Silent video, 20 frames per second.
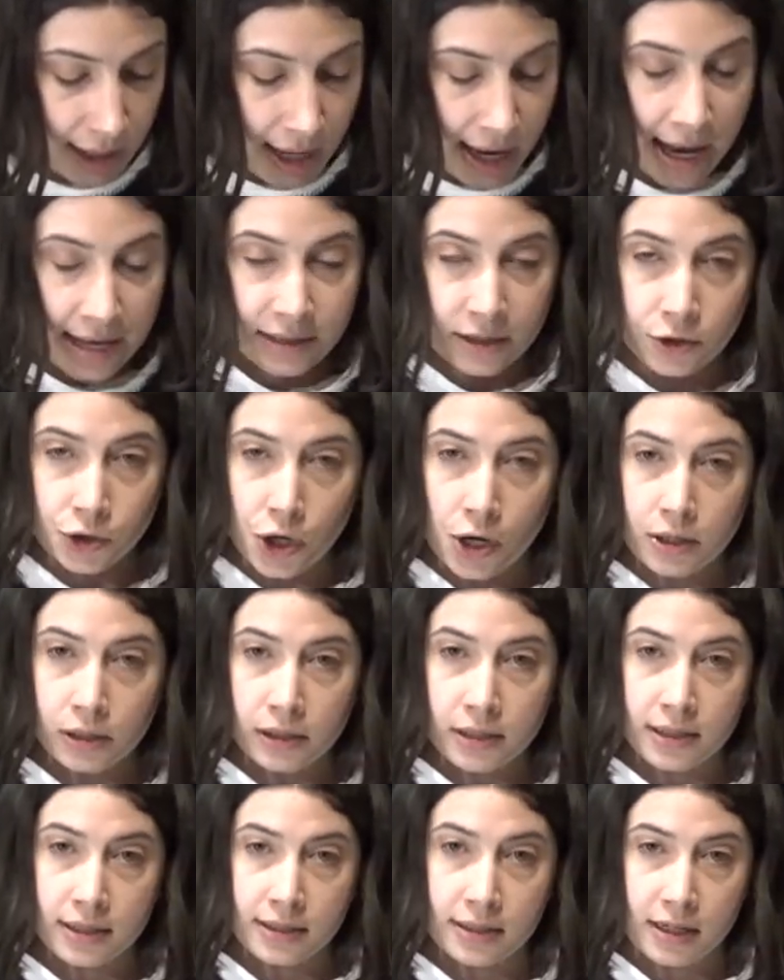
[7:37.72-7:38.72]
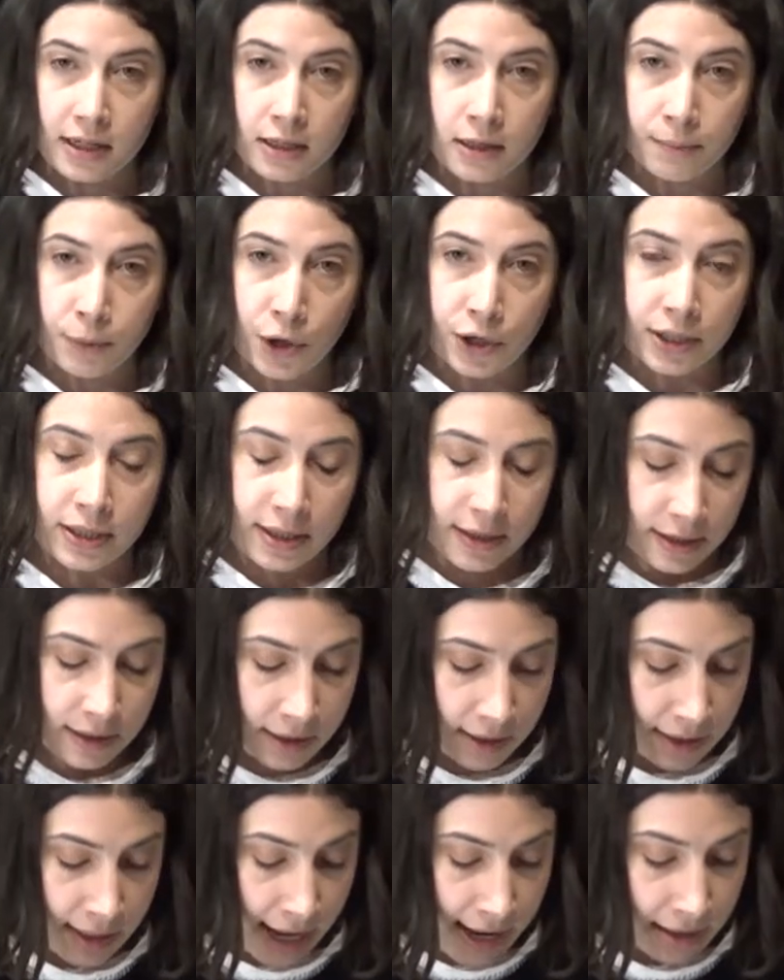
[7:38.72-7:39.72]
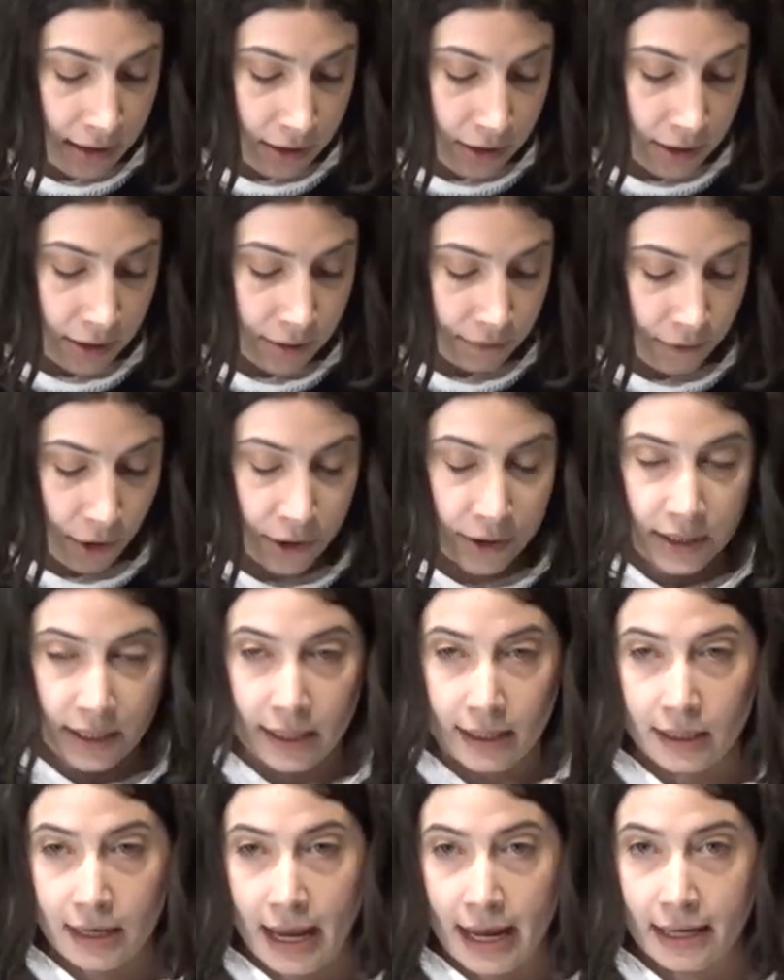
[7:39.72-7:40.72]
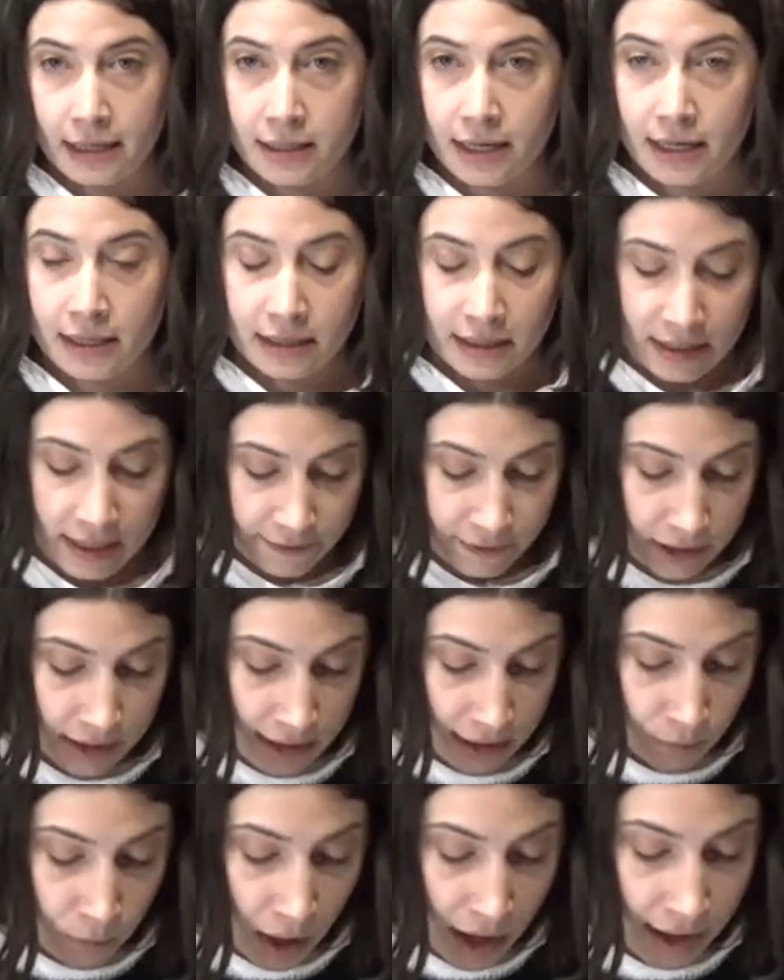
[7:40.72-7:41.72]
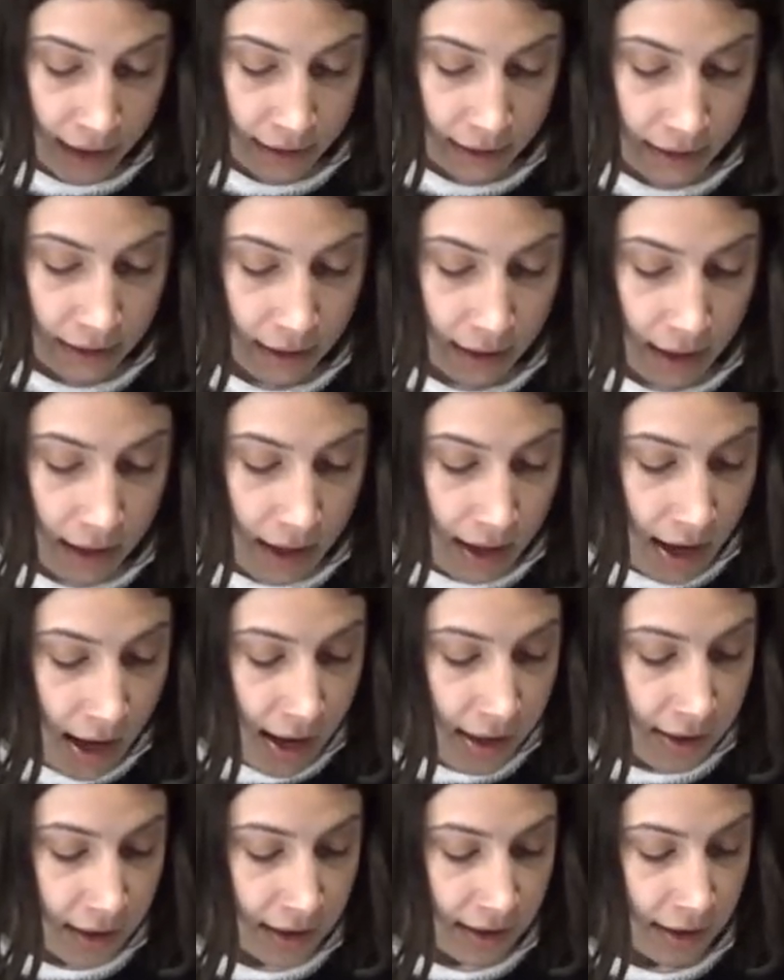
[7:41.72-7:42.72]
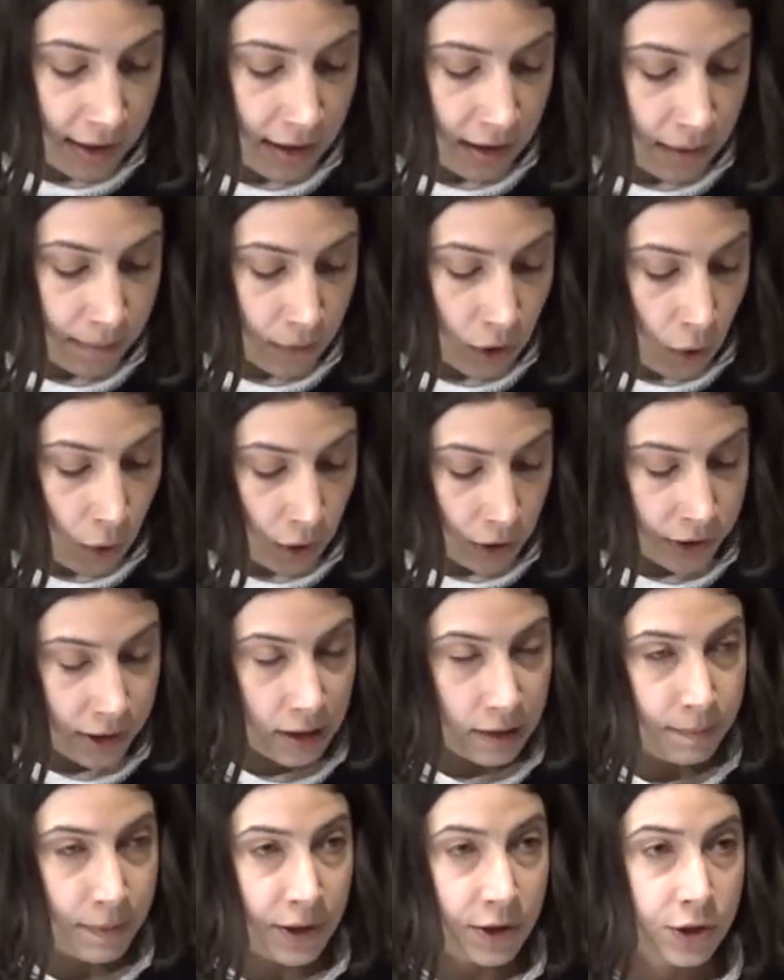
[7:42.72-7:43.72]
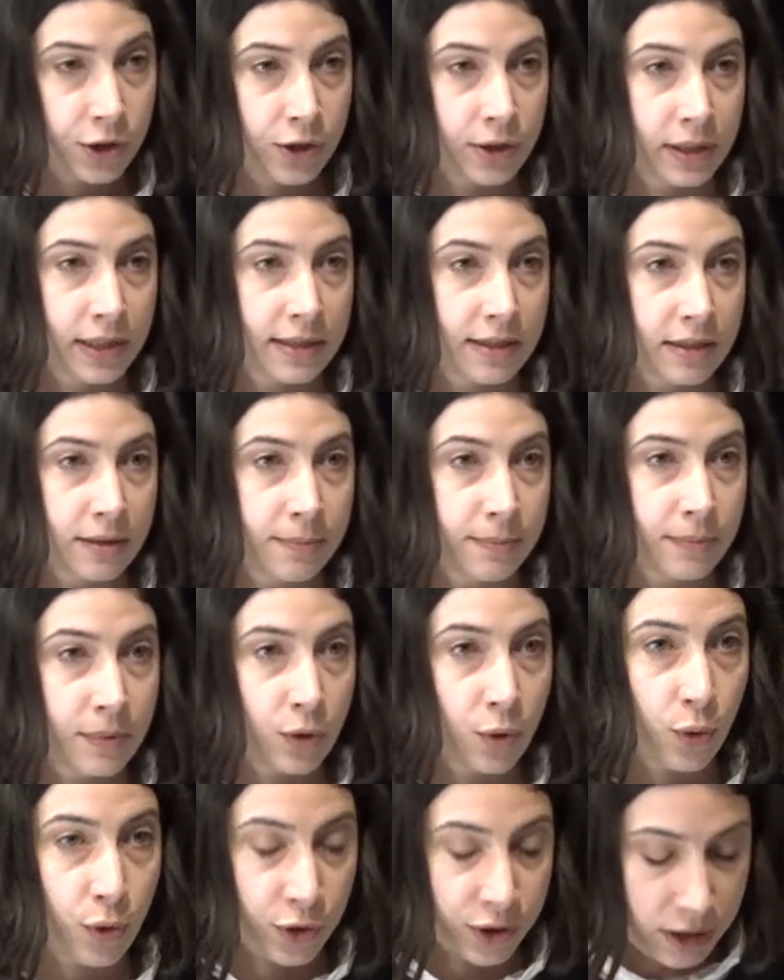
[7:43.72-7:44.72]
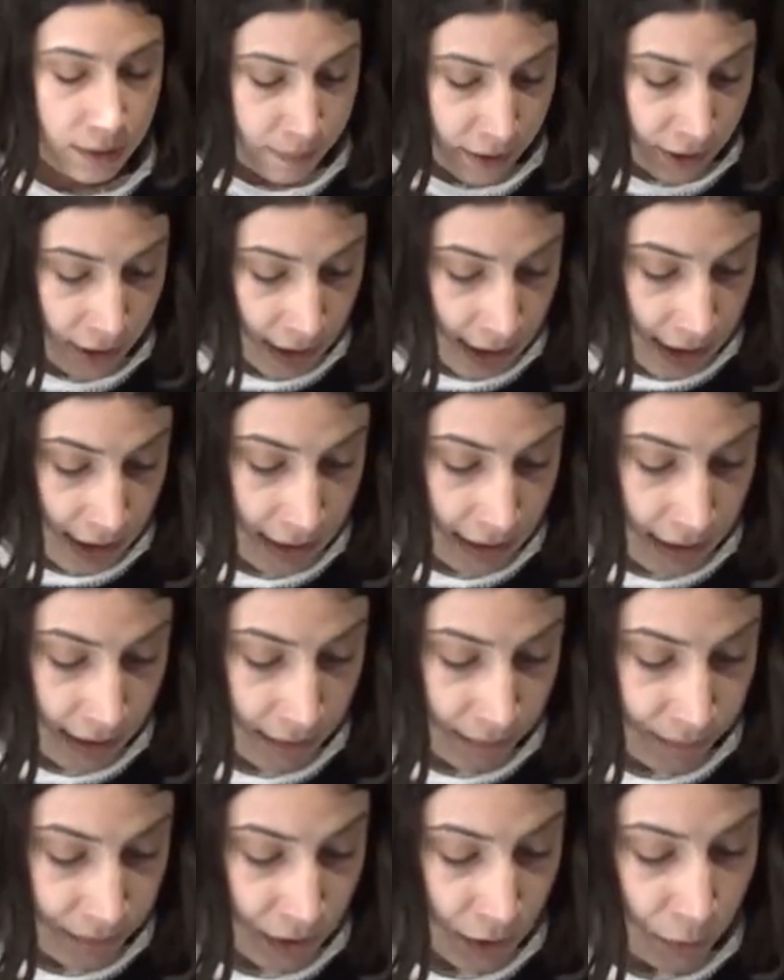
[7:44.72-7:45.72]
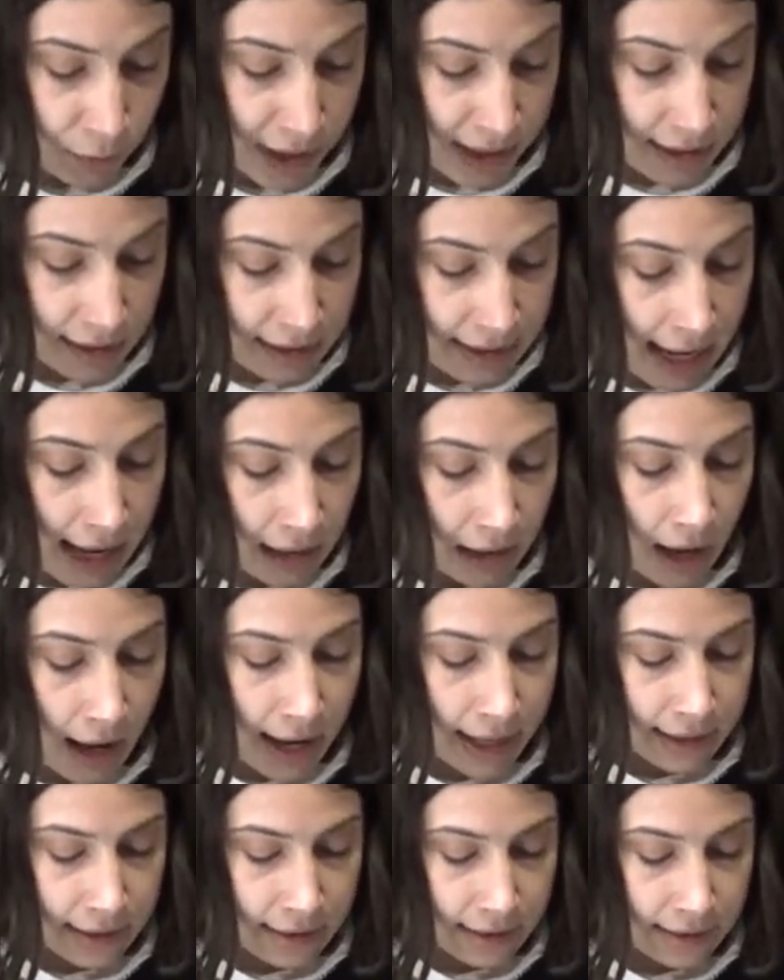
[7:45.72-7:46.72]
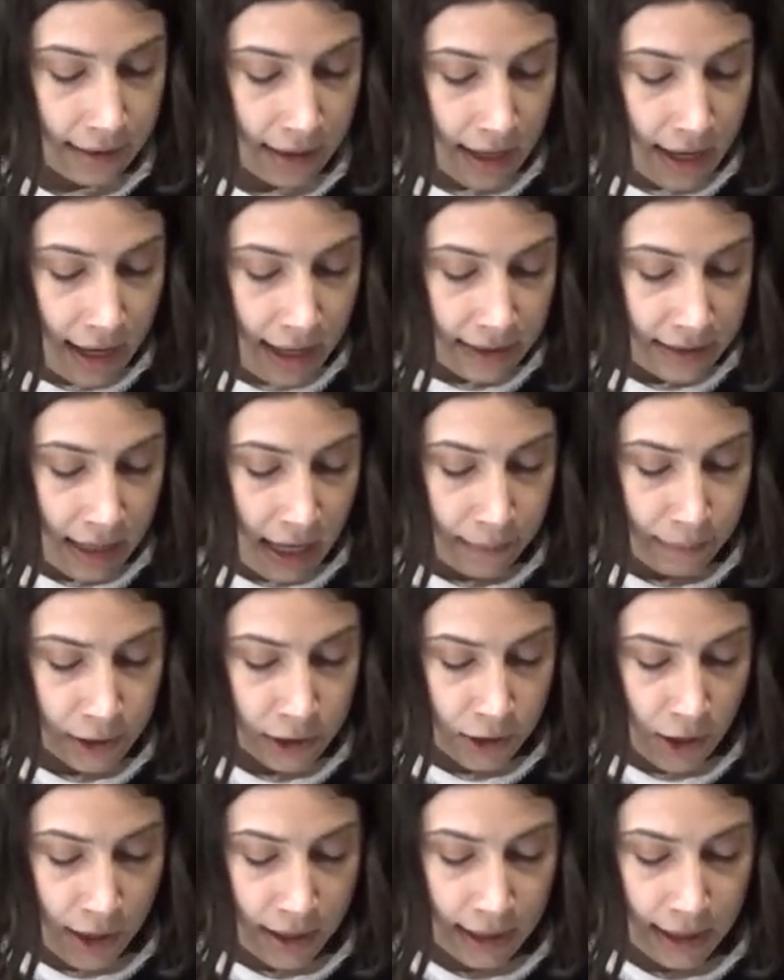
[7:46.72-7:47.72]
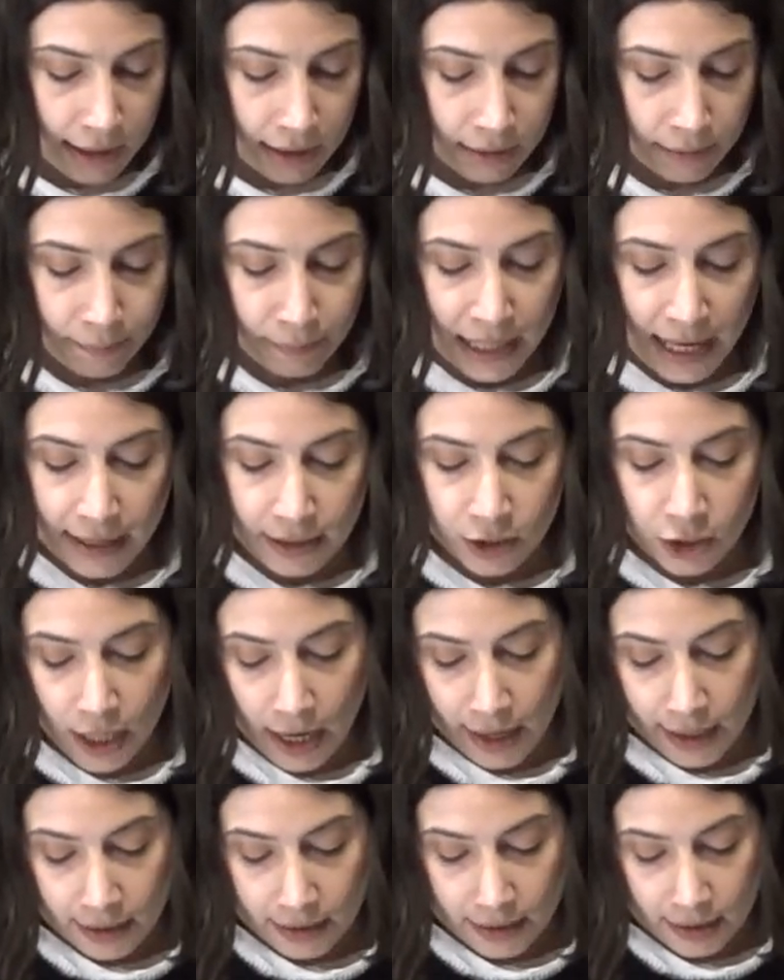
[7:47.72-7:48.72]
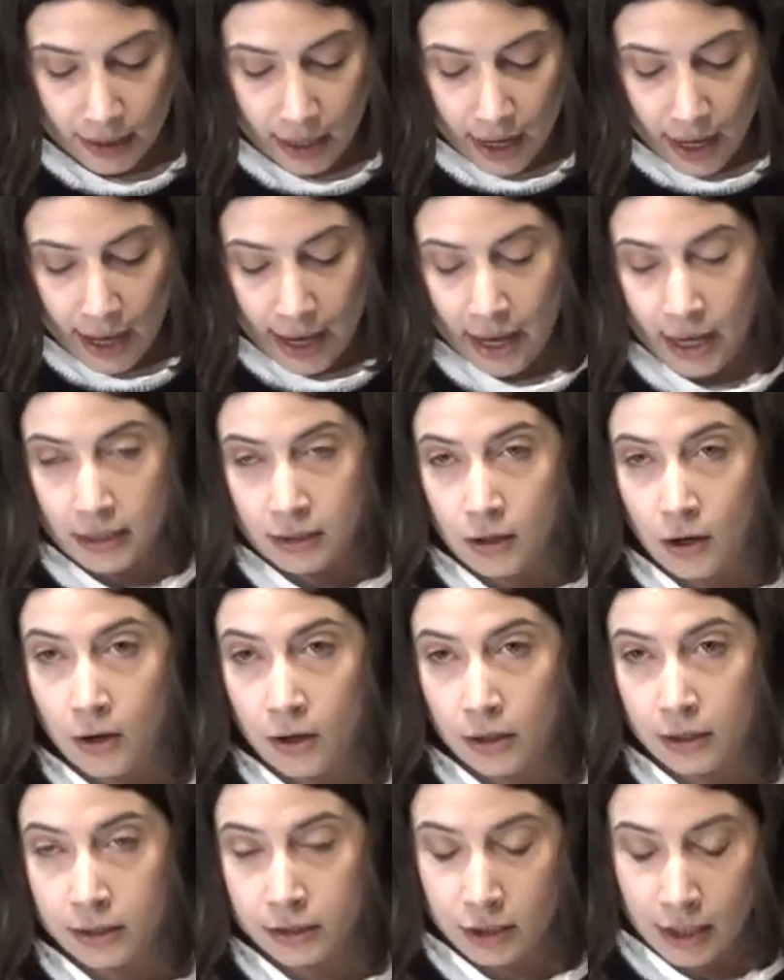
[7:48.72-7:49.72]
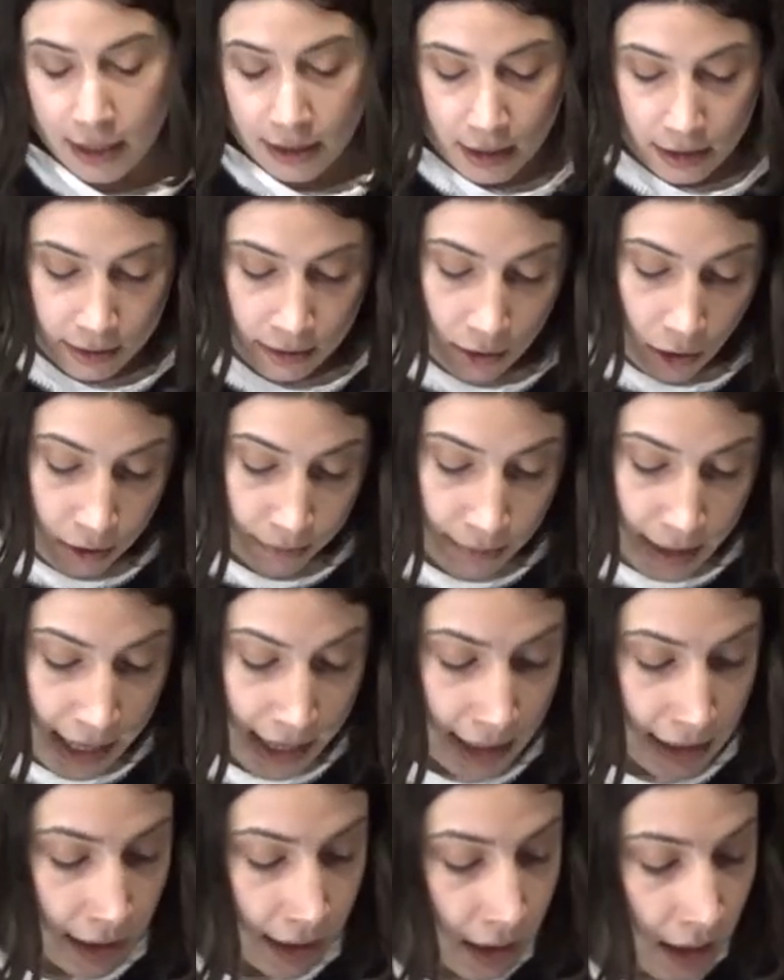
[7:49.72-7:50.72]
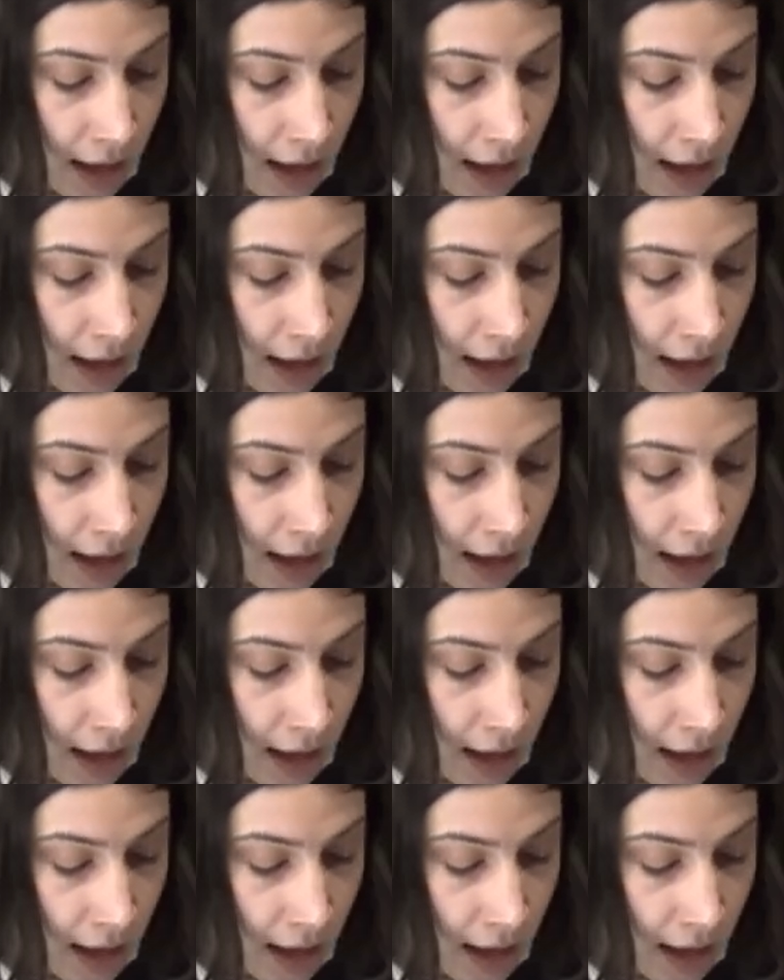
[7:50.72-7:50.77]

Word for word: As a journalist in the Protestant Standard wrote in 1871, the system called spiritualism or spiritism with its allies, table turning, planchette, et hoc genus omne,